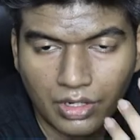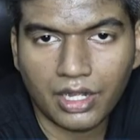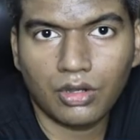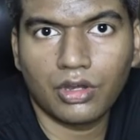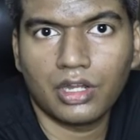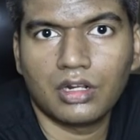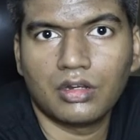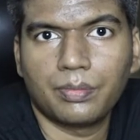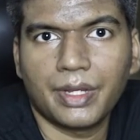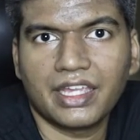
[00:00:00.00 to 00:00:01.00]

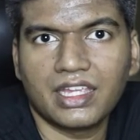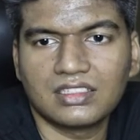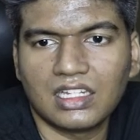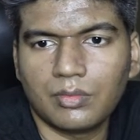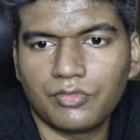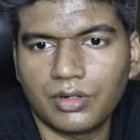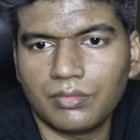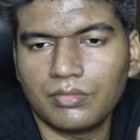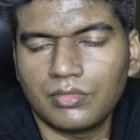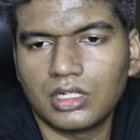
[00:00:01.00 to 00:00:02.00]
Android package name
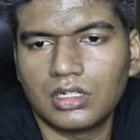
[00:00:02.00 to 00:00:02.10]
from